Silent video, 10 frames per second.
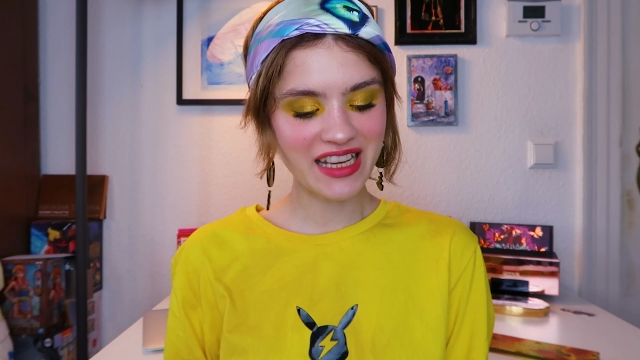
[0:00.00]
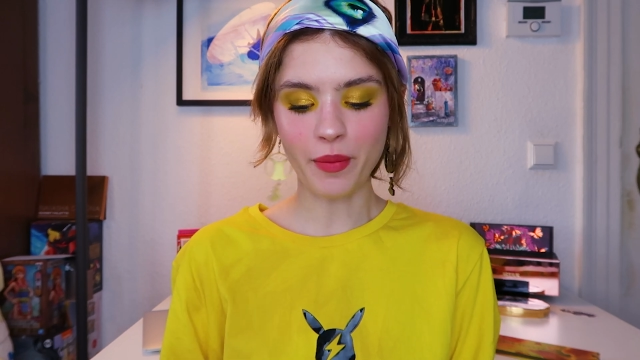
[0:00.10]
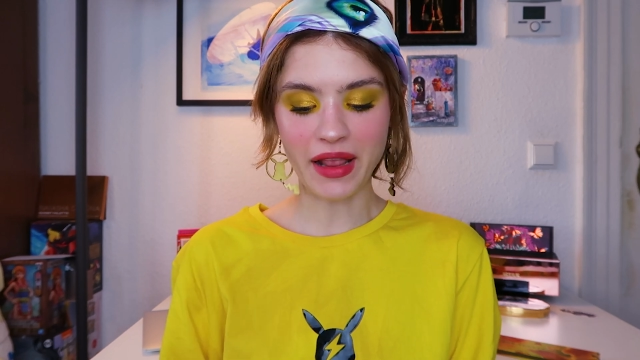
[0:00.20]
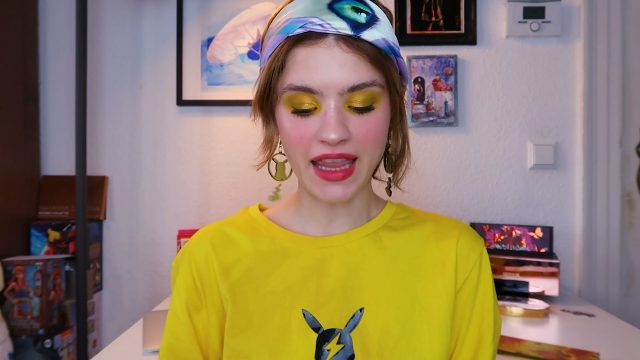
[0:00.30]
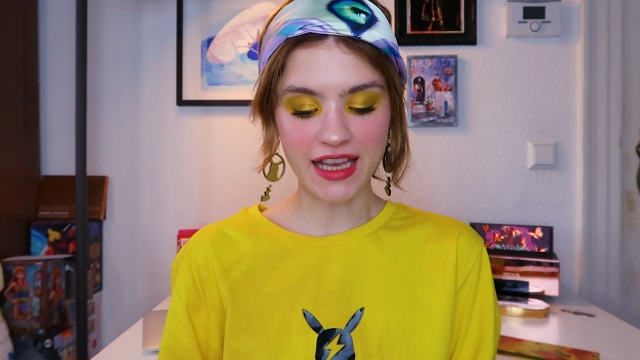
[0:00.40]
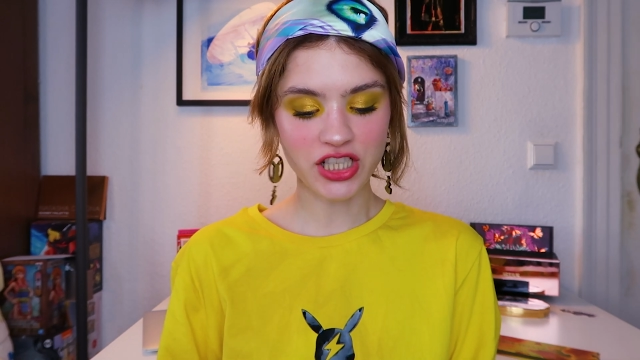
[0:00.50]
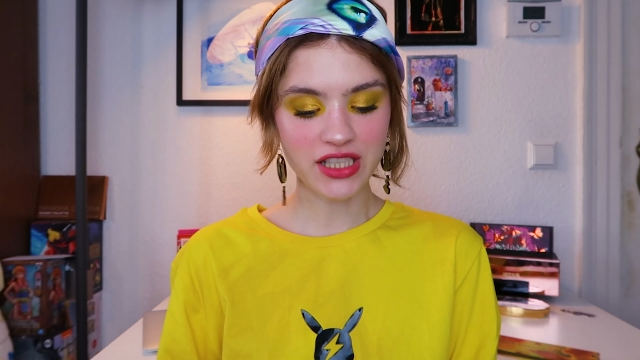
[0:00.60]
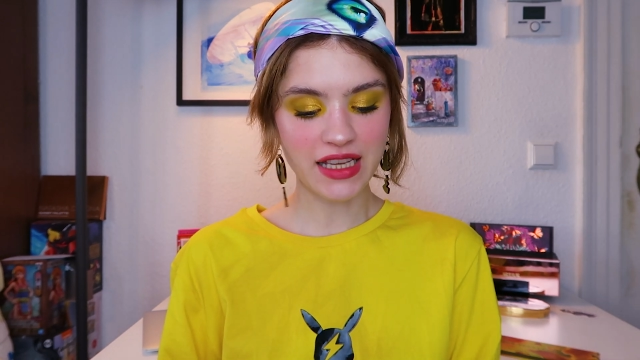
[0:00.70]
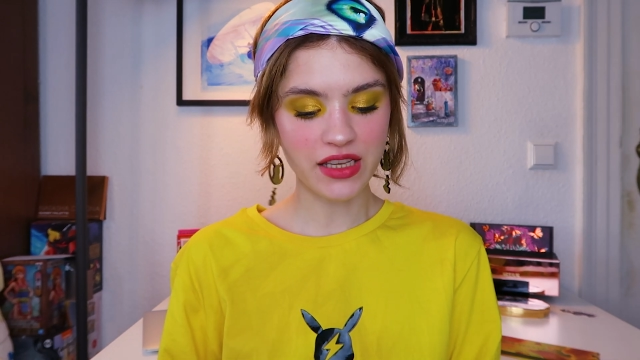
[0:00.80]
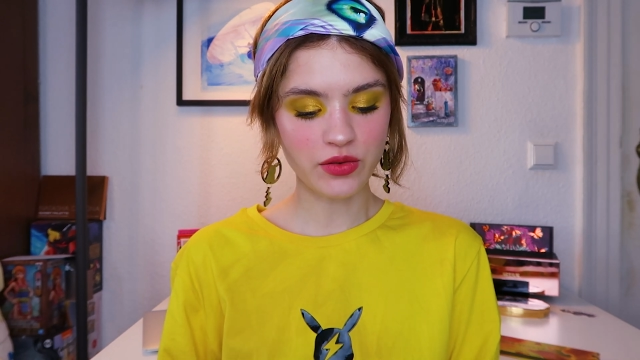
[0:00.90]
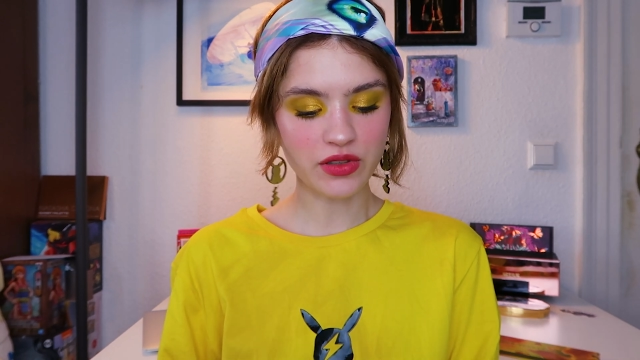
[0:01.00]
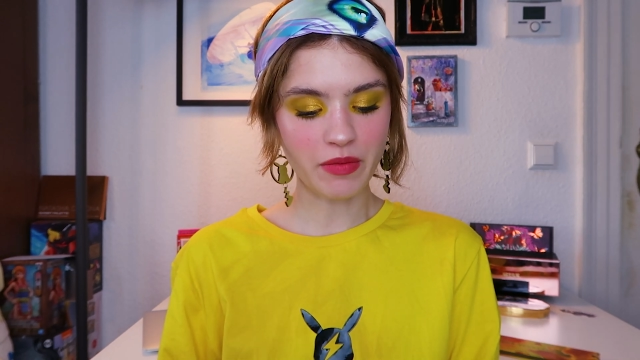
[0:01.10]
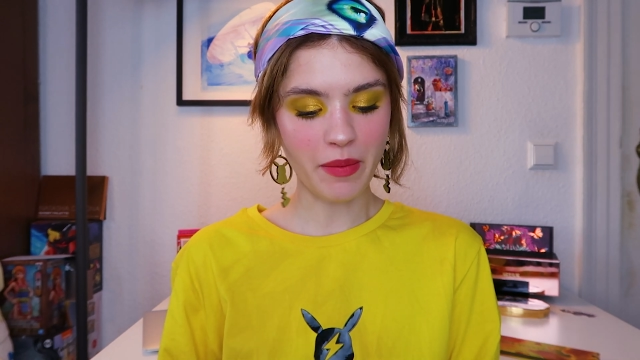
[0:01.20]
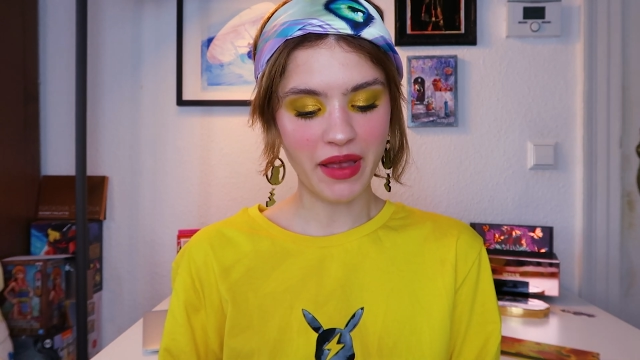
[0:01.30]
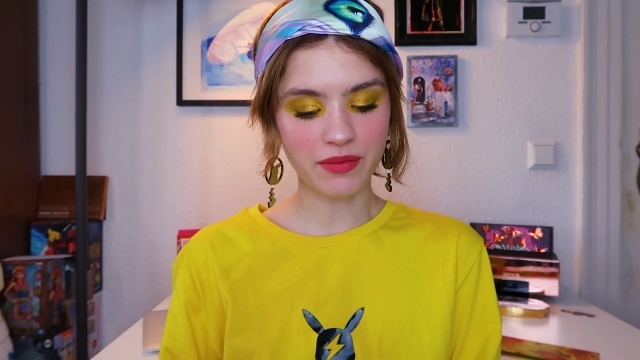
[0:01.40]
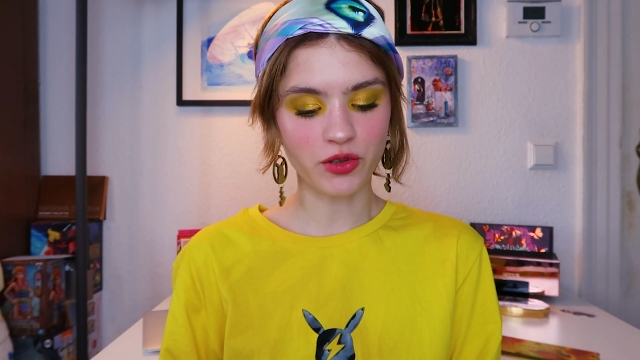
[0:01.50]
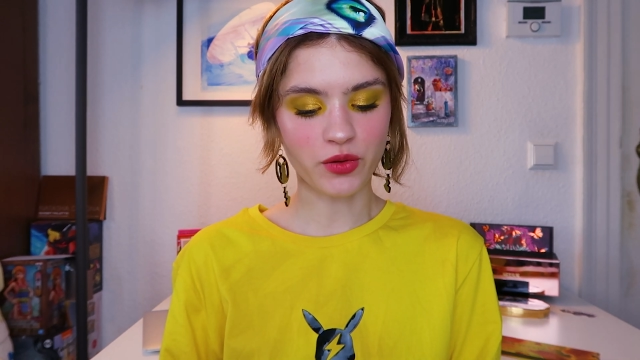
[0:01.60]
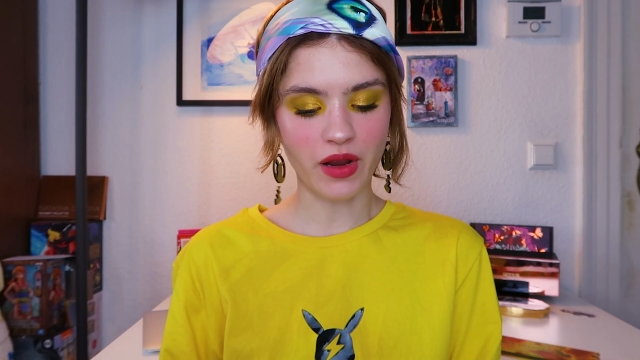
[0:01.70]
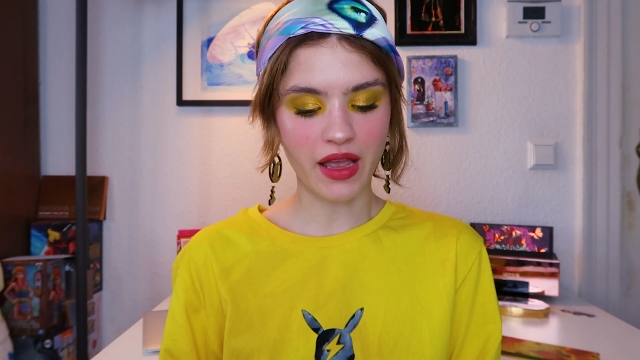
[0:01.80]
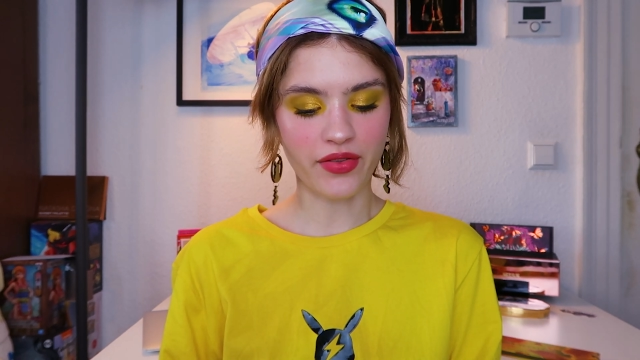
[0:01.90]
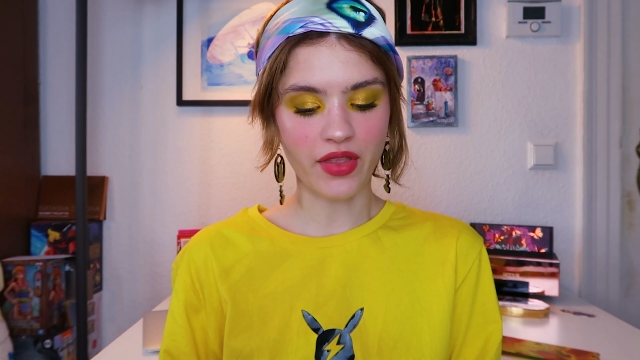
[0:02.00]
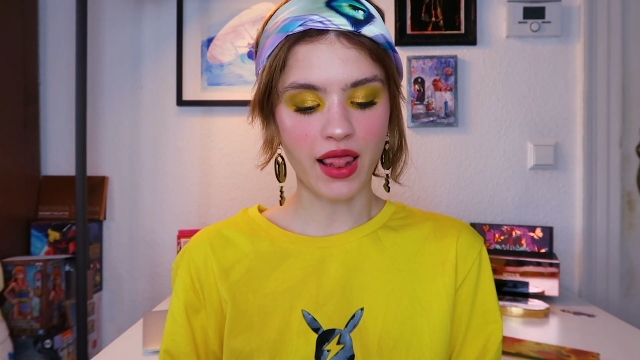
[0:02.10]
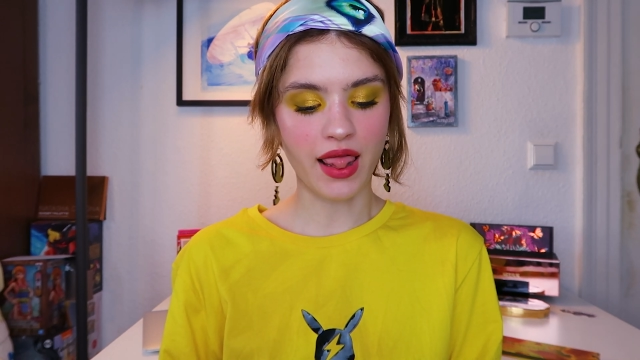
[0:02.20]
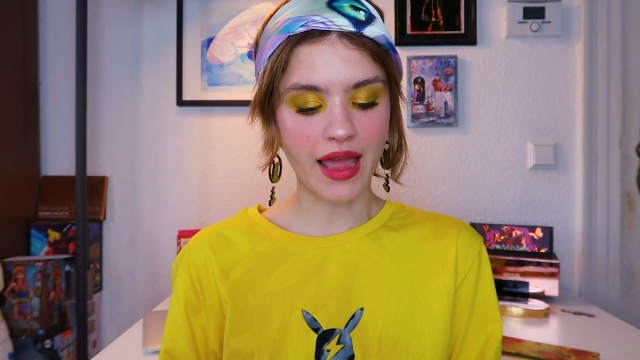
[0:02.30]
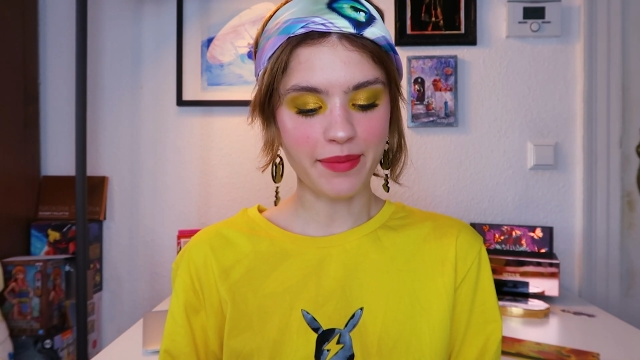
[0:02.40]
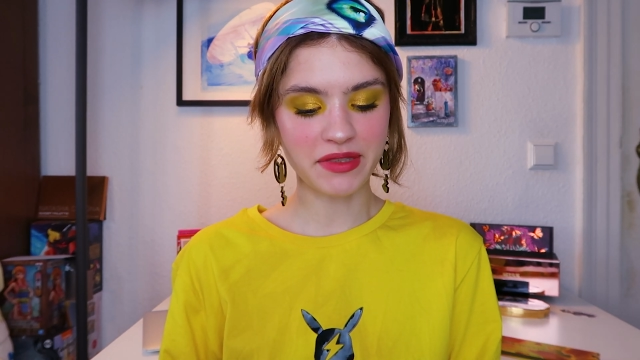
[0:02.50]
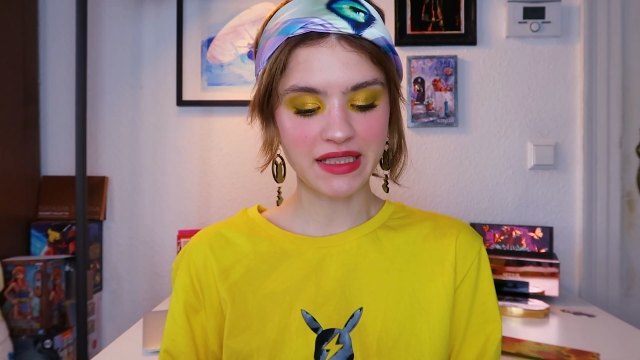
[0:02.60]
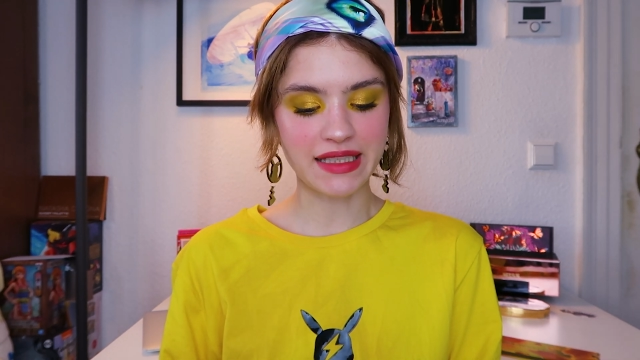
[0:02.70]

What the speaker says: For my lashes, I used my mcgrath Labs